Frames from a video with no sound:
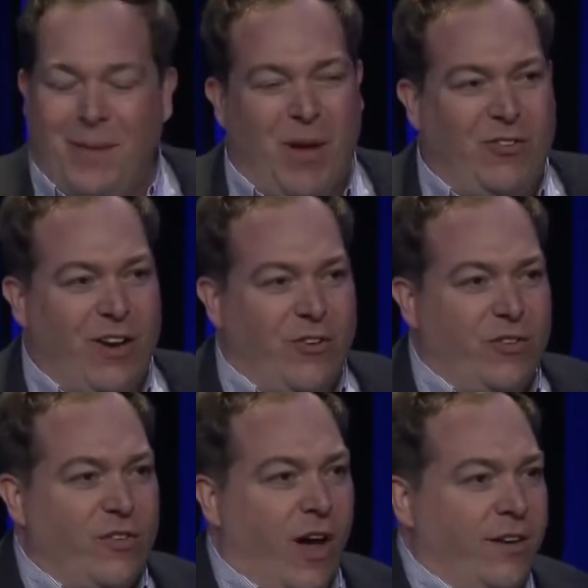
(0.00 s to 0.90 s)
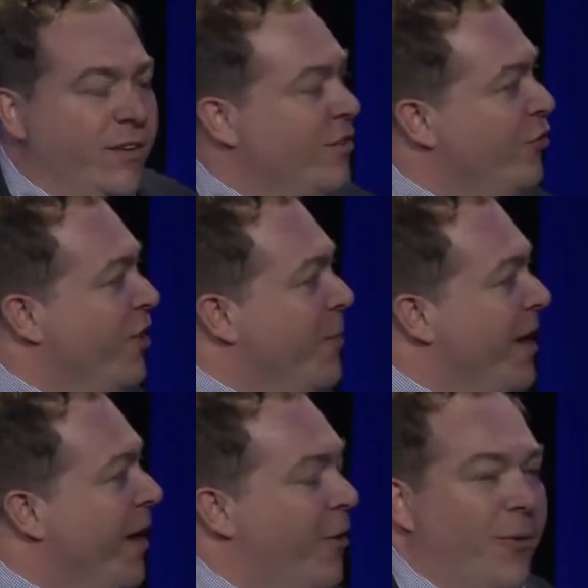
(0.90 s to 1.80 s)
he mentioned, I just got to
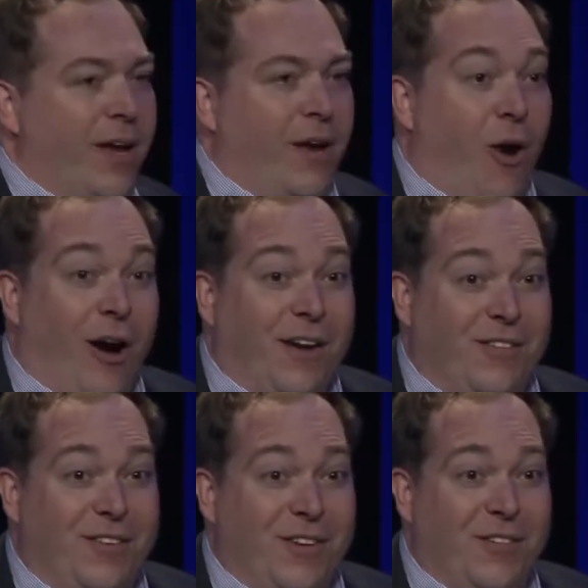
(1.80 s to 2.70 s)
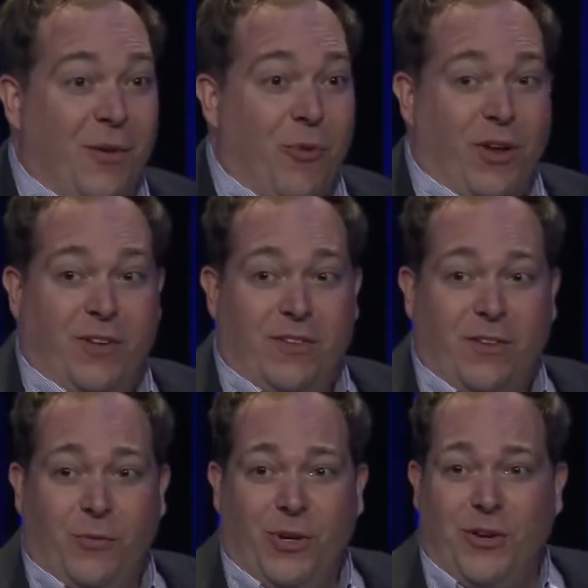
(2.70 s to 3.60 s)
JPL in August, so I'm
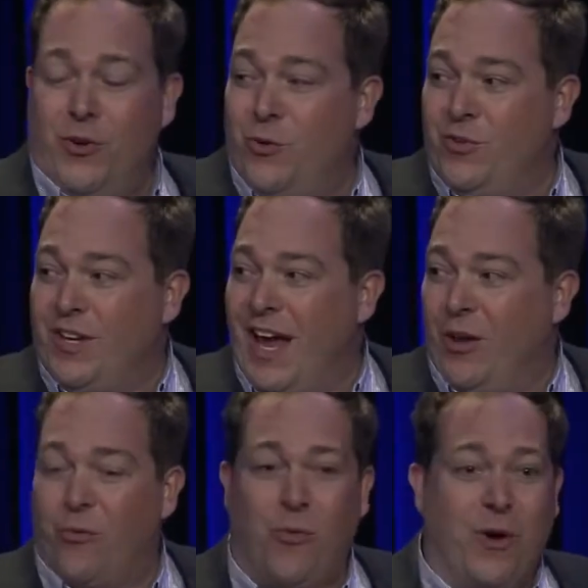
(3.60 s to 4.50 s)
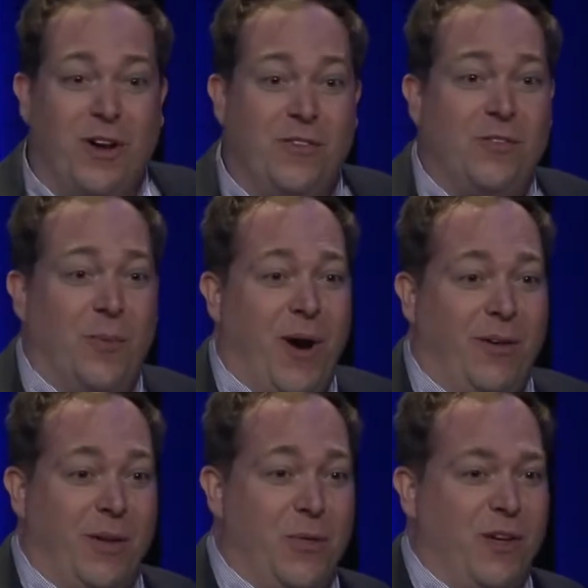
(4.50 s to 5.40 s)
relatively new to California, so
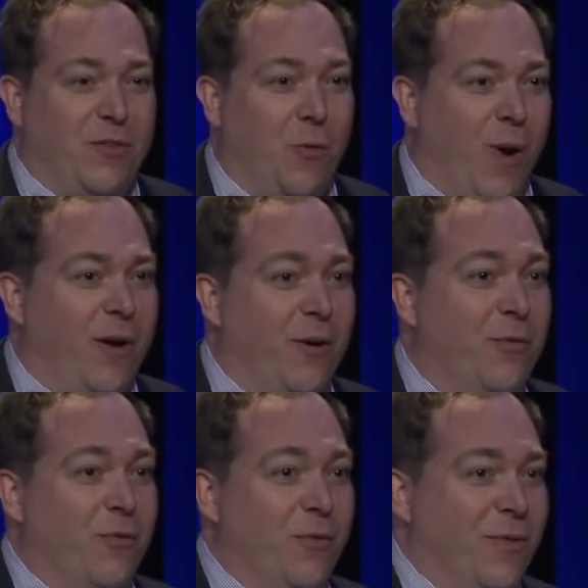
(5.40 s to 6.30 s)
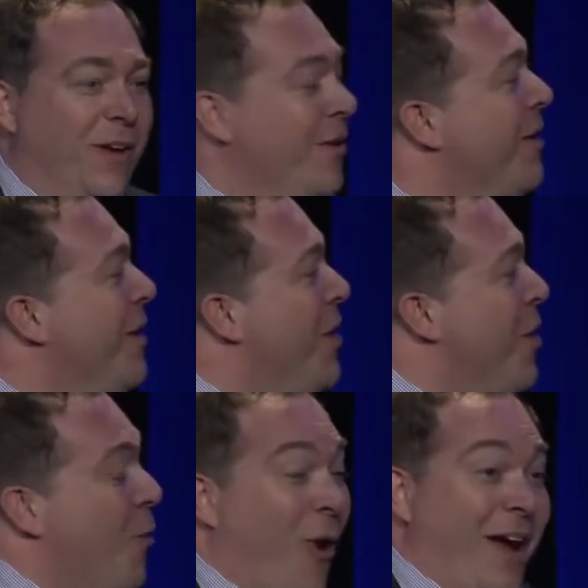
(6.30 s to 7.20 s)
apparently things are wetter than
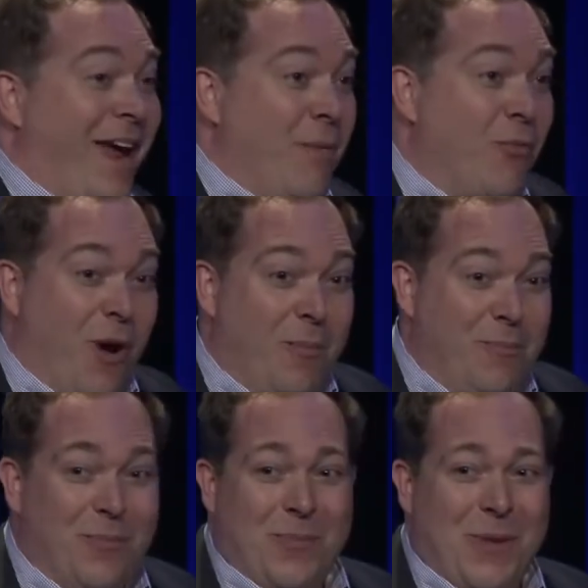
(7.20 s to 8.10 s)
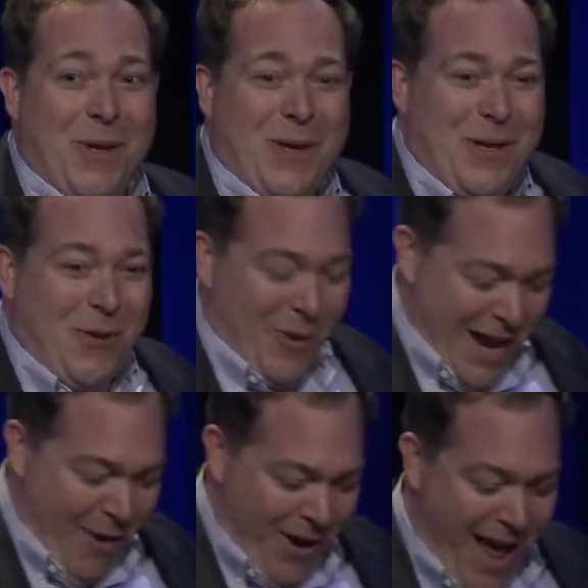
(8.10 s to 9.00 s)
where I came from. We
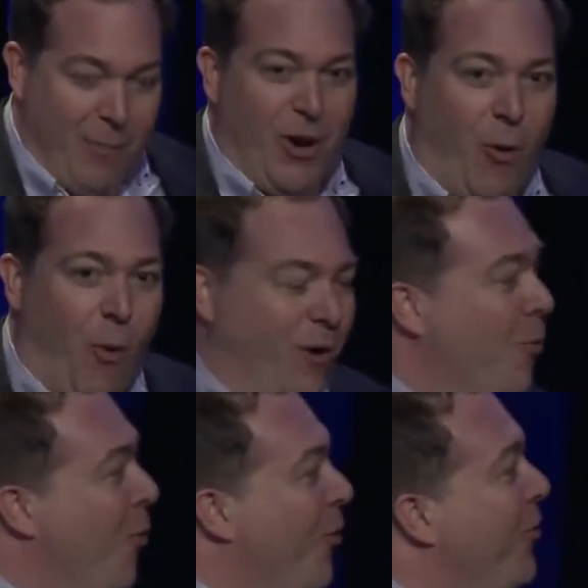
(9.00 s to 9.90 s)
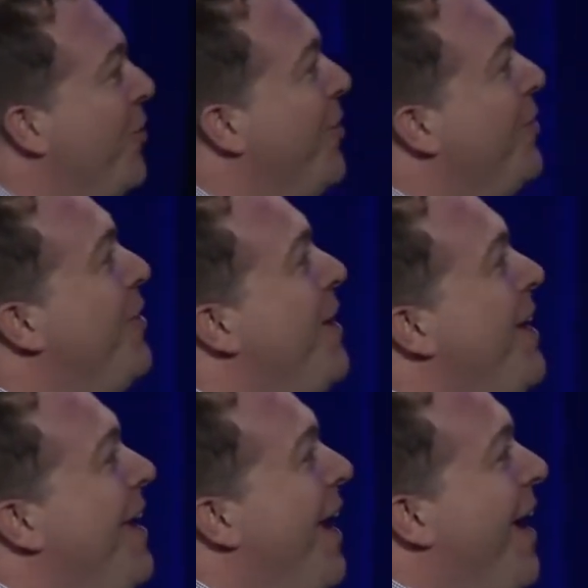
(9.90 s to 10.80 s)
now inhabit a water world
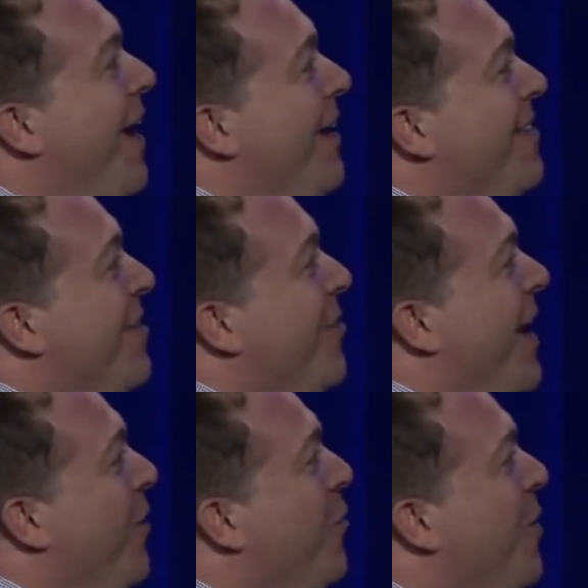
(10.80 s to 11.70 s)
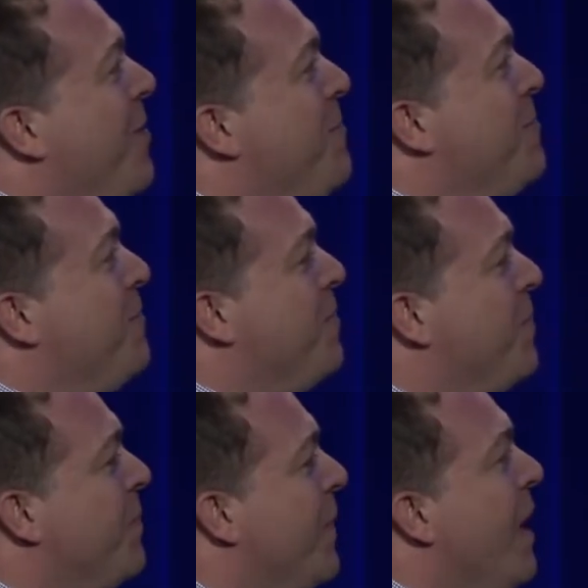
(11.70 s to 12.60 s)
uh, in Southern California.
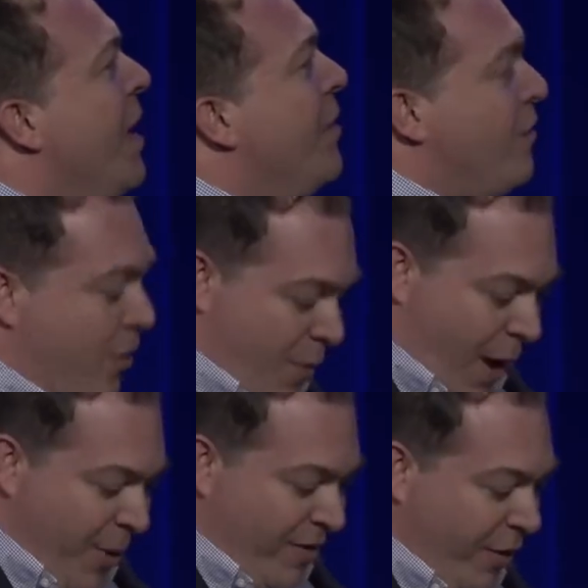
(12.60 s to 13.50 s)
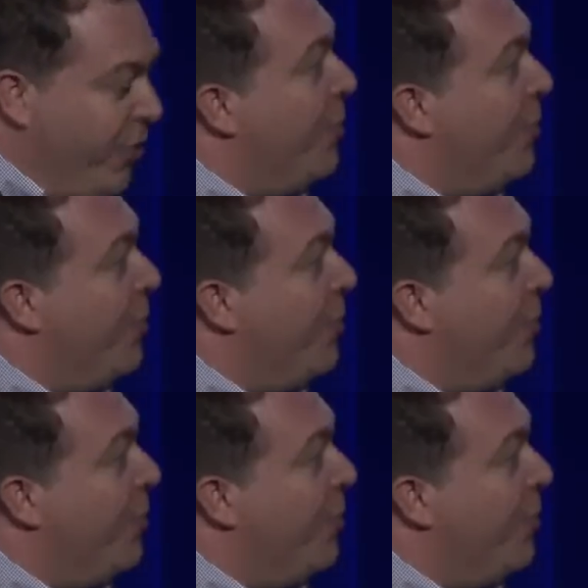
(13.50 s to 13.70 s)
So I'm going to tell you